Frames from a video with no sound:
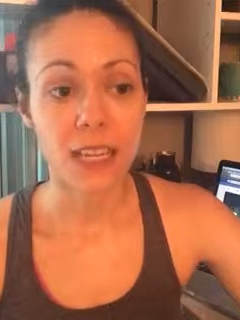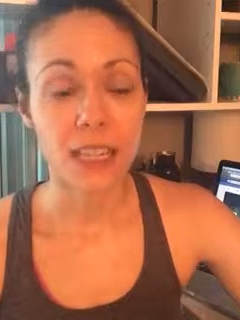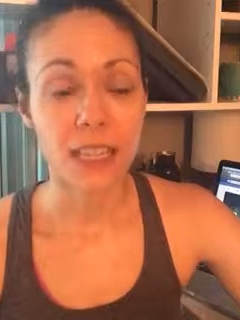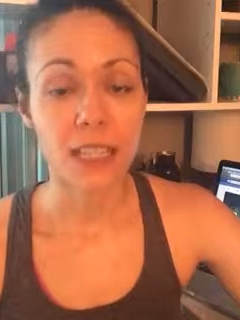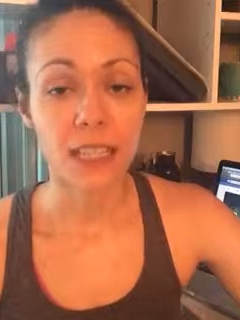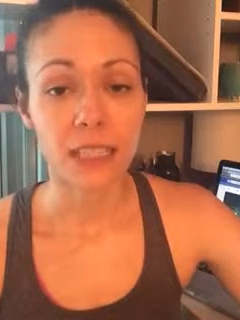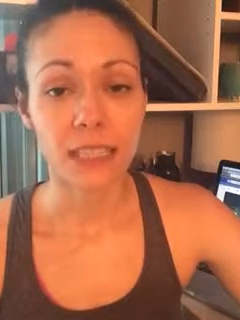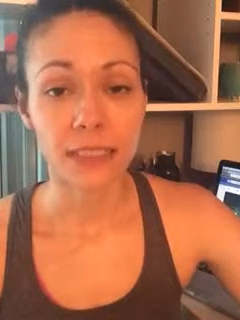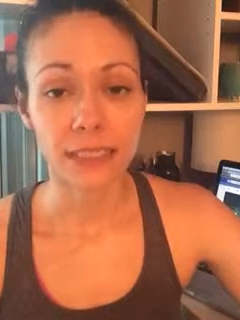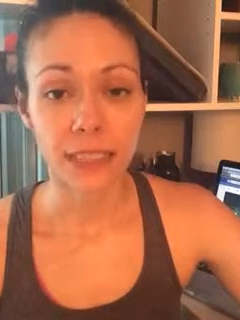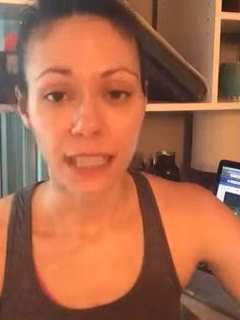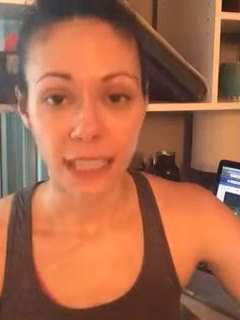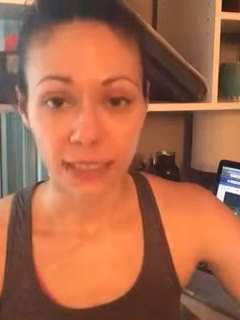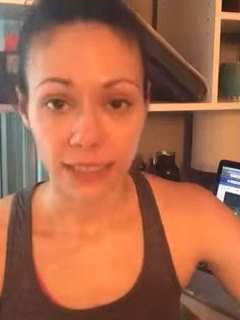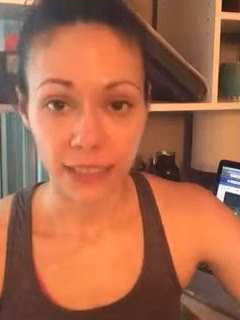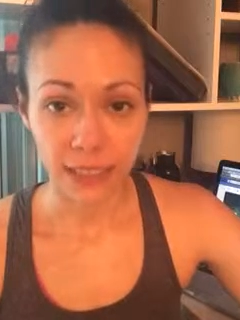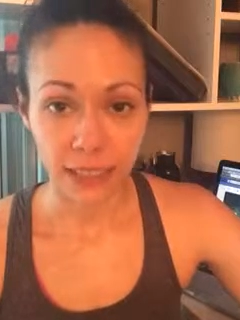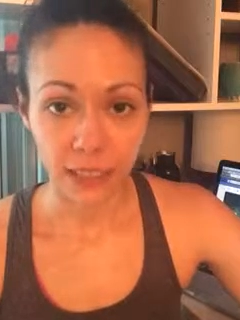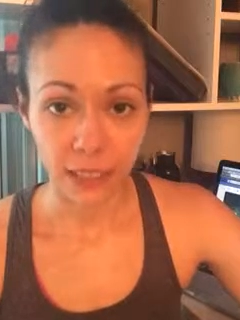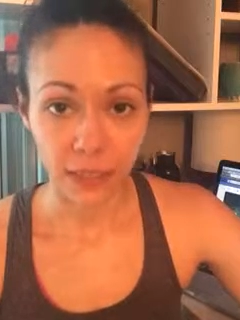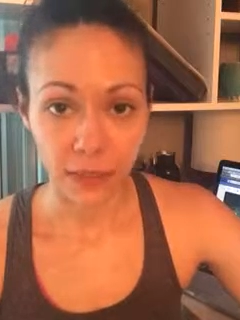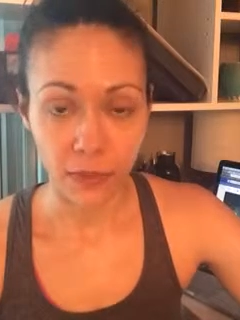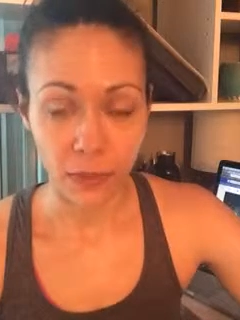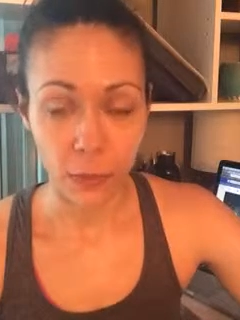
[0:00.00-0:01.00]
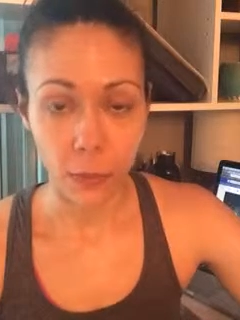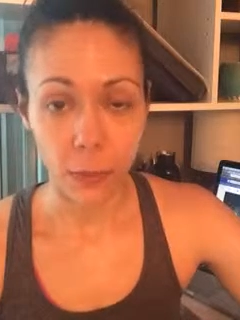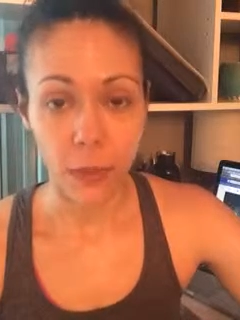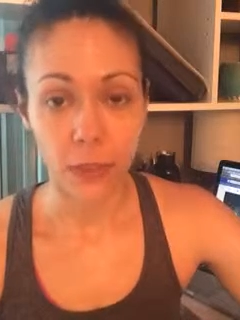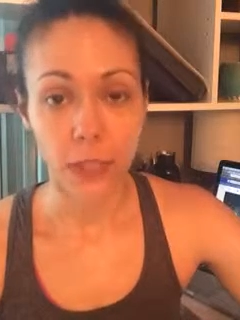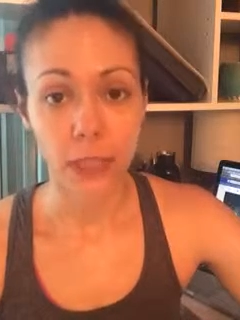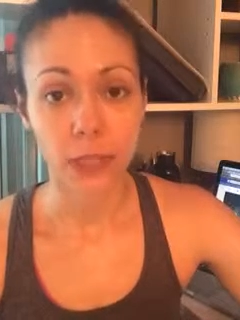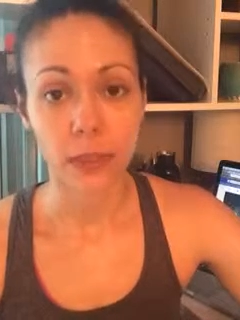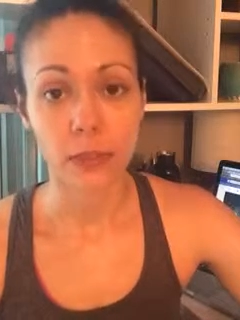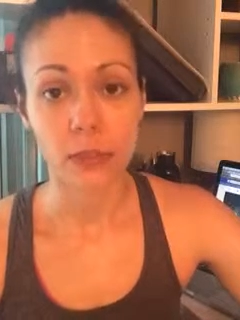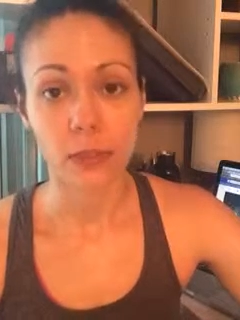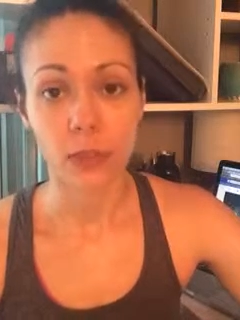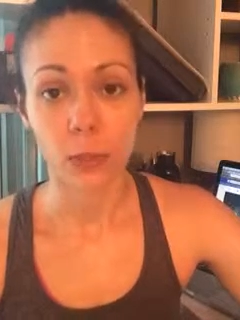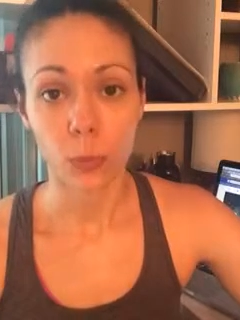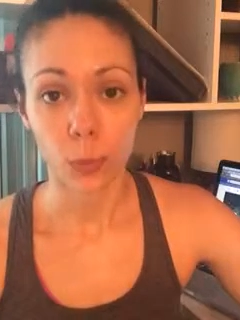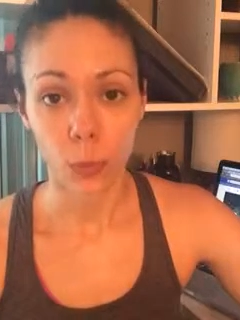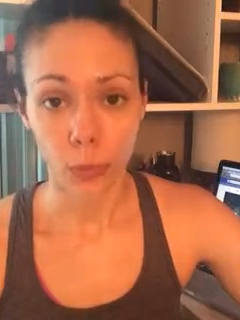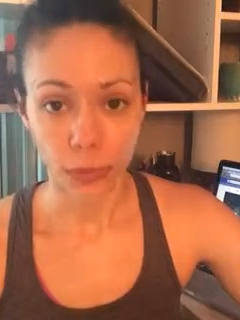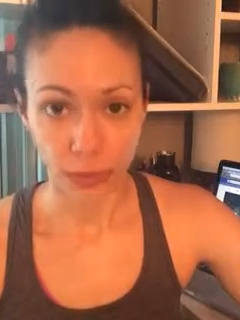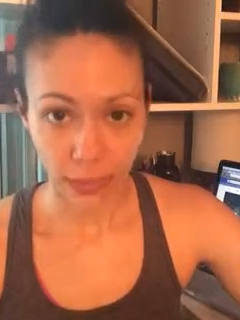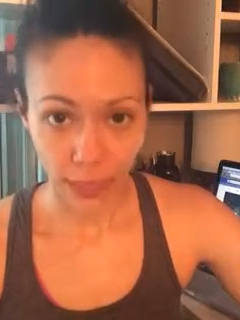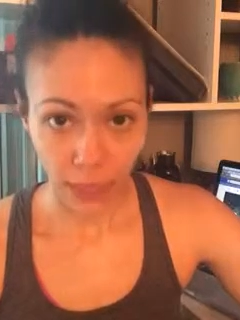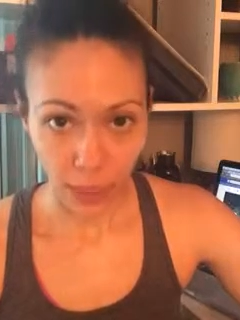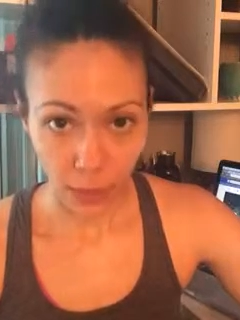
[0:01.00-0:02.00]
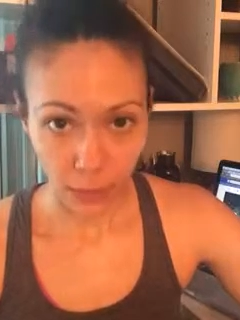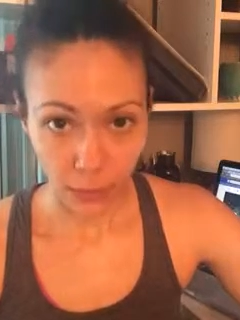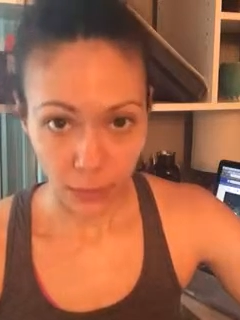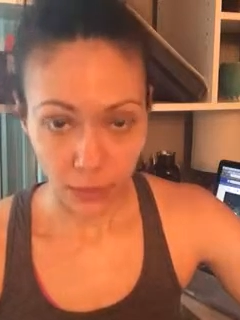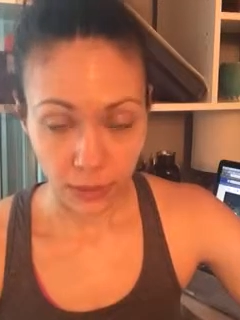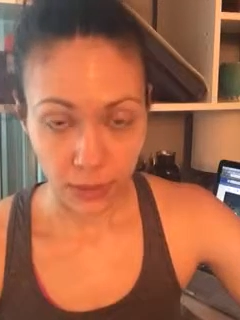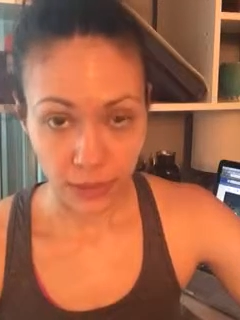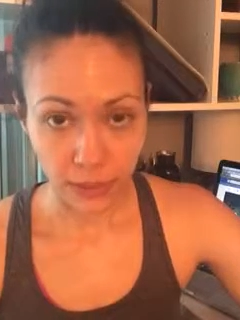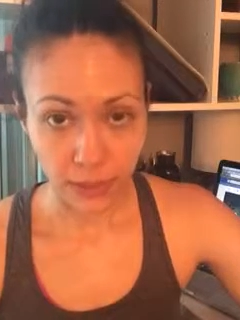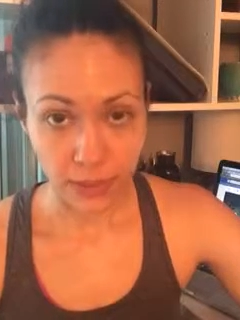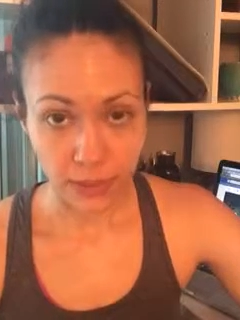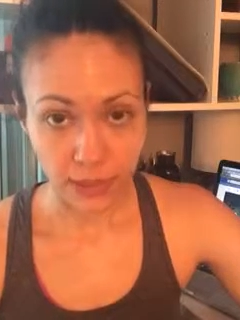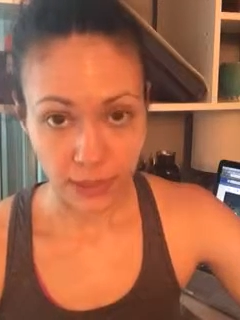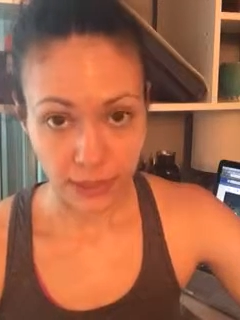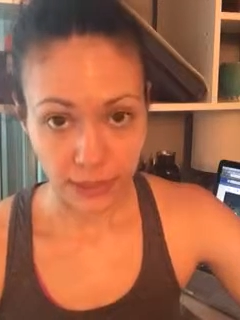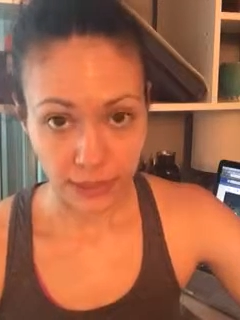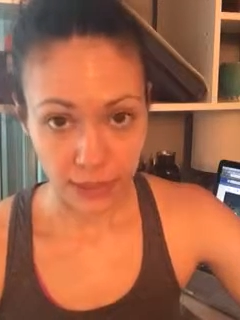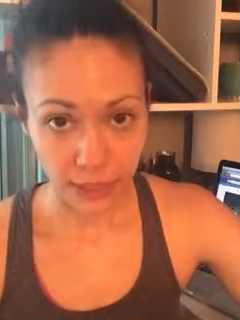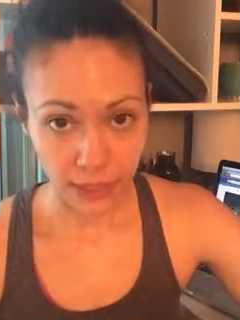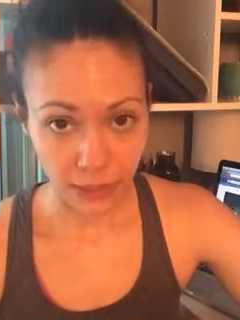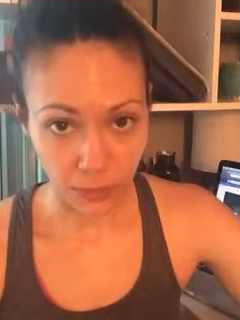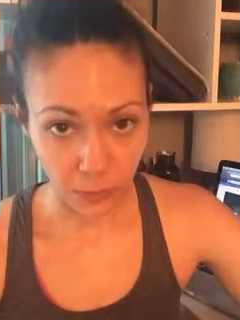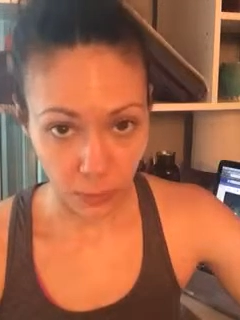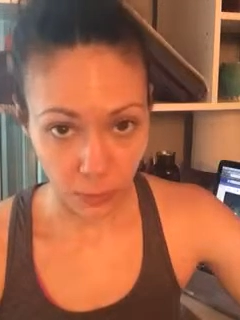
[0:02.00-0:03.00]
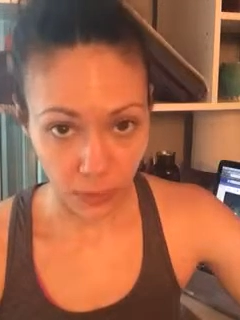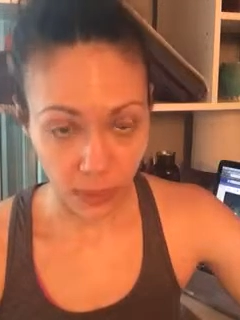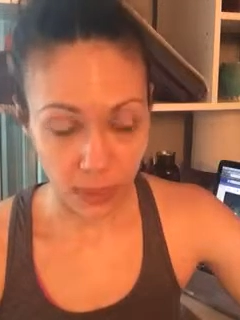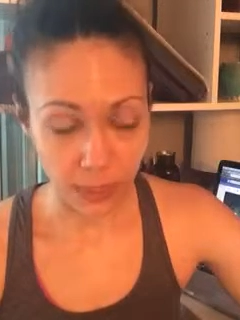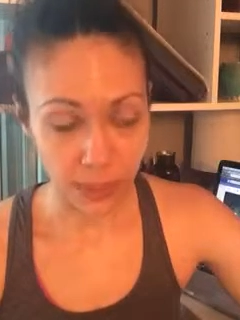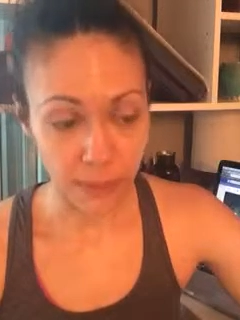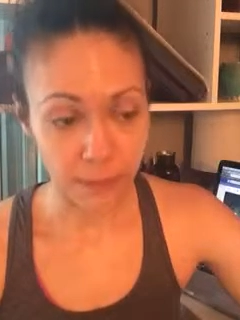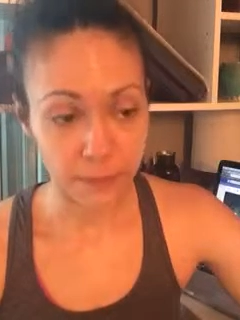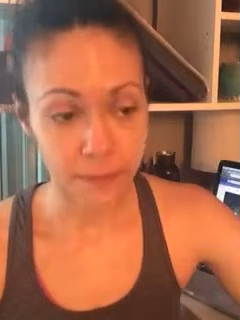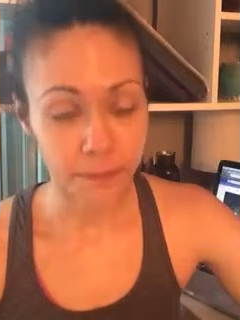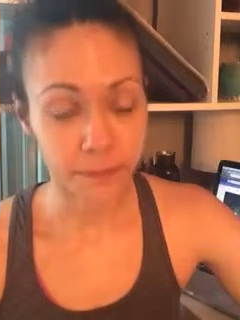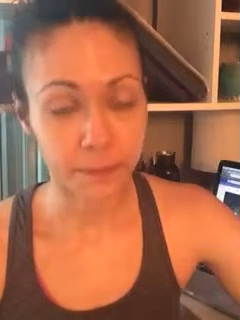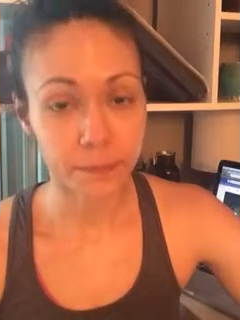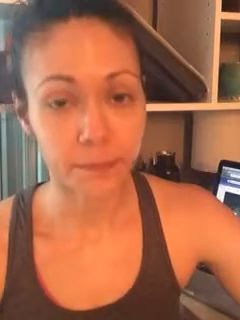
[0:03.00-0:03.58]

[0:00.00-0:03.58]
the intensity of the workouts and working out six days a week.